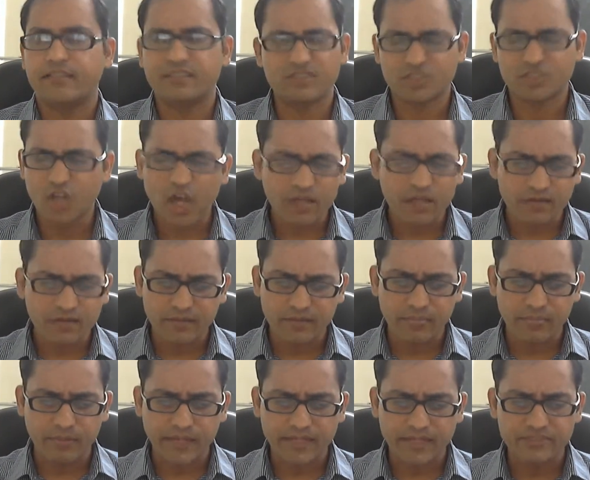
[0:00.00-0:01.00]
It's not
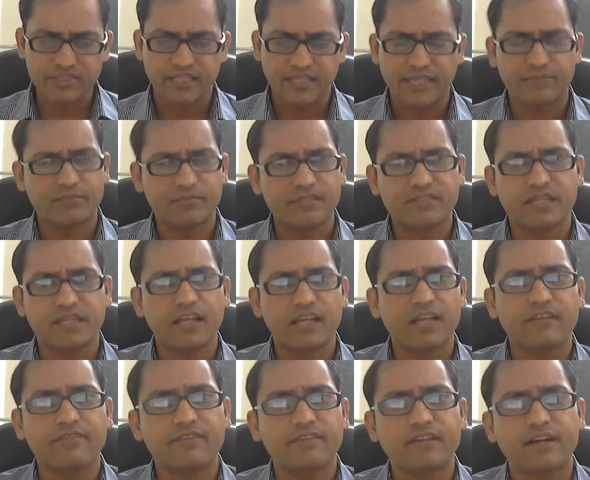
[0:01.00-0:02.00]
replacing.
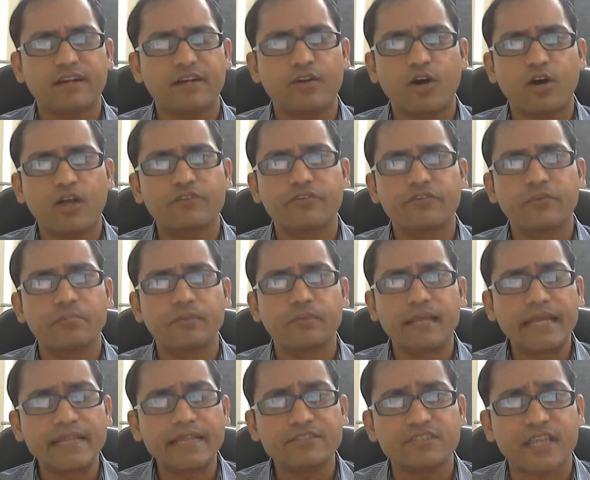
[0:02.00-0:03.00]
Basically, we are not
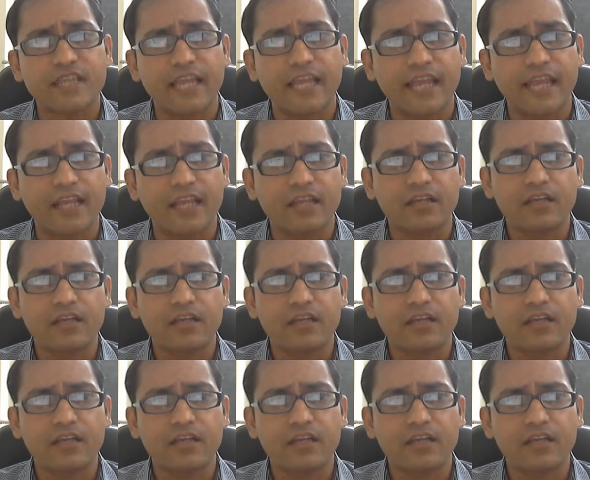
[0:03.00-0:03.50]
replacing,